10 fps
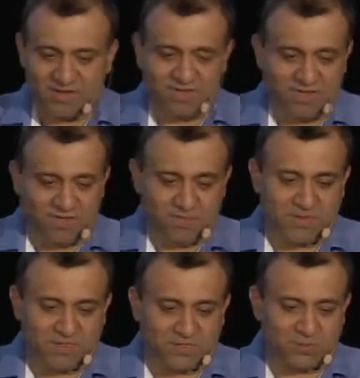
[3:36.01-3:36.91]

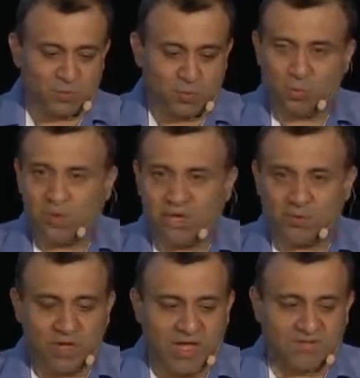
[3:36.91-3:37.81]
developers would like to
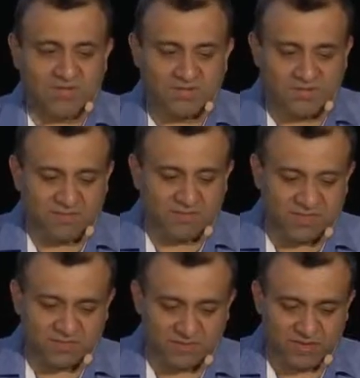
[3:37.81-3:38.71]
have
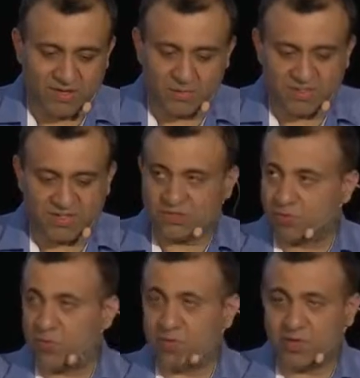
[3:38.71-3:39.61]
serverless, right? We just
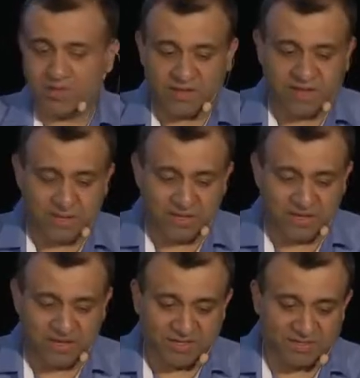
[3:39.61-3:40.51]
want to run their
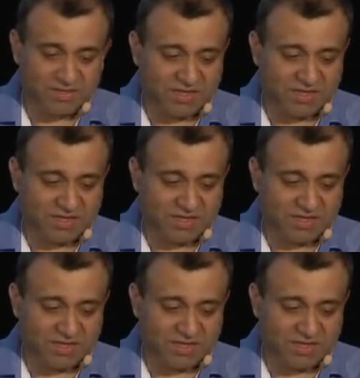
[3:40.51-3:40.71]
applications.